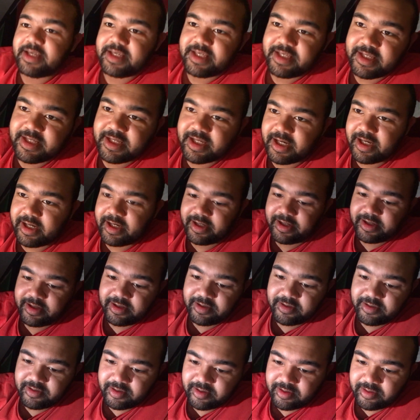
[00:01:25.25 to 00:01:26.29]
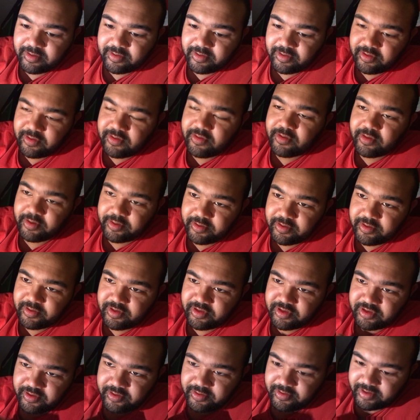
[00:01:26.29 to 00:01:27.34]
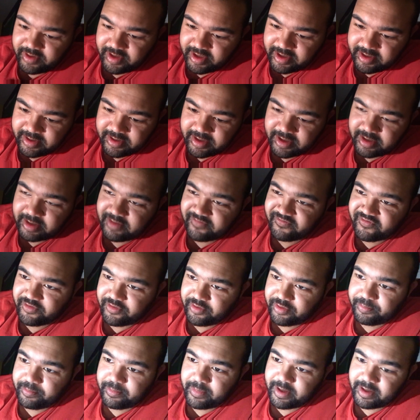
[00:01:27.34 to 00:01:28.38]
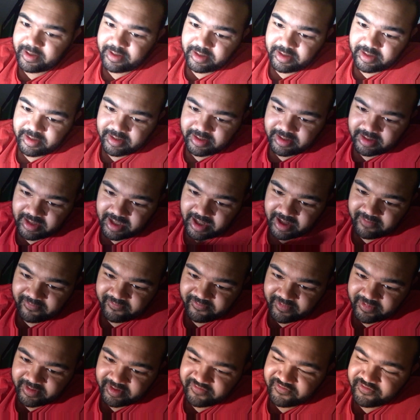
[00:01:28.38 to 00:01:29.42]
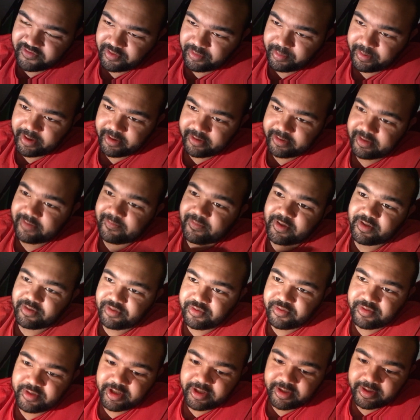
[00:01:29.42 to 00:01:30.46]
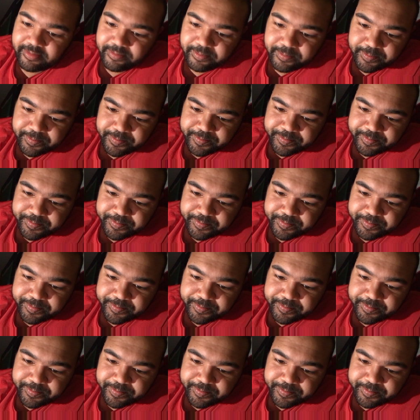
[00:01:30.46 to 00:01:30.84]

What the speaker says: He got 213 in the first ballot of yesterday.